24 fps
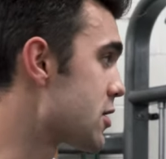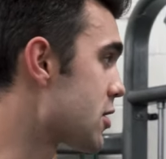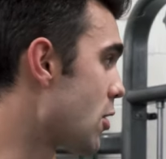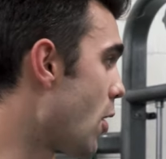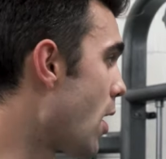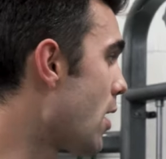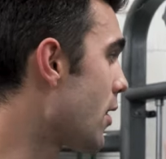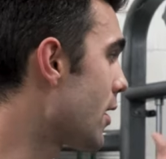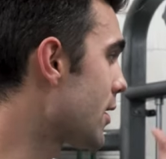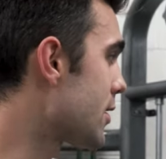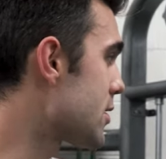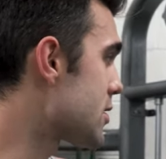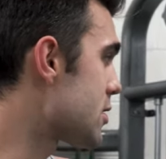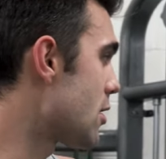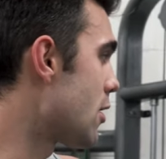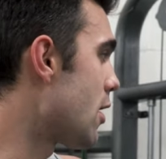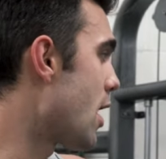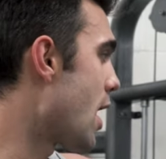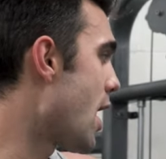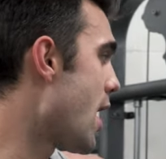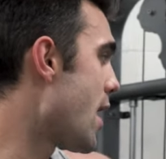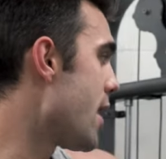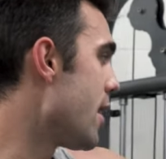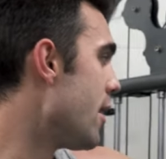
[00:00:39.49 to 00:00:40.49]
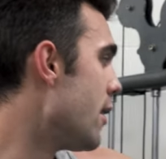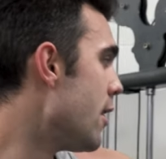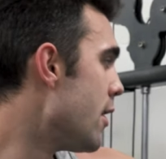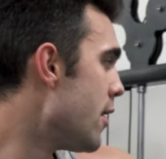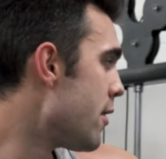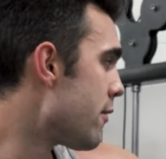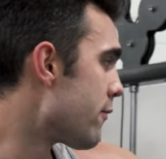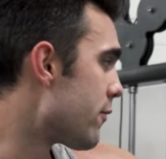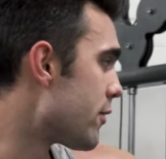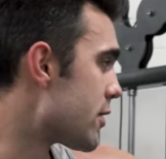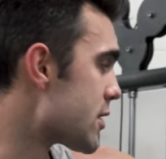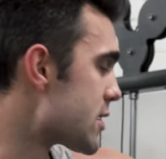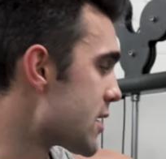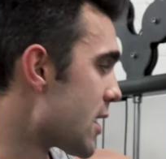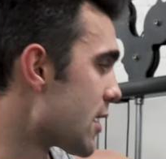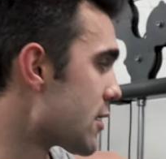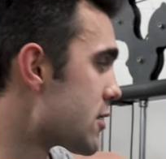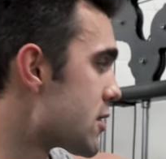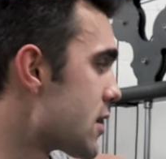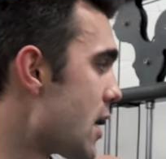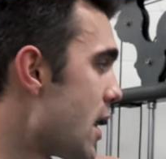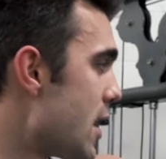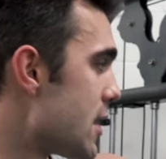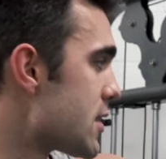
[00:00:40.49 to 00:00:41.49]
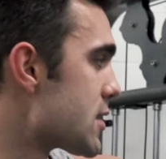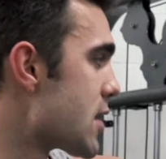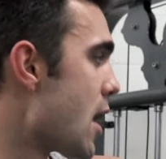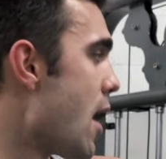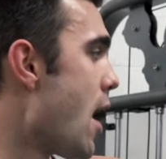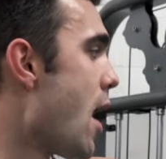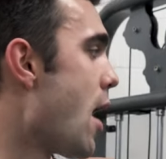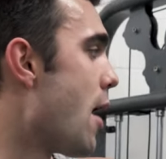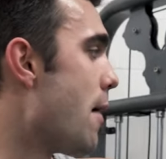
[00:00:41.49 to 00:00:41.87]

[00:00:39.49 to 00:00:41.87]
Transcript: So I like to start high for this exercise.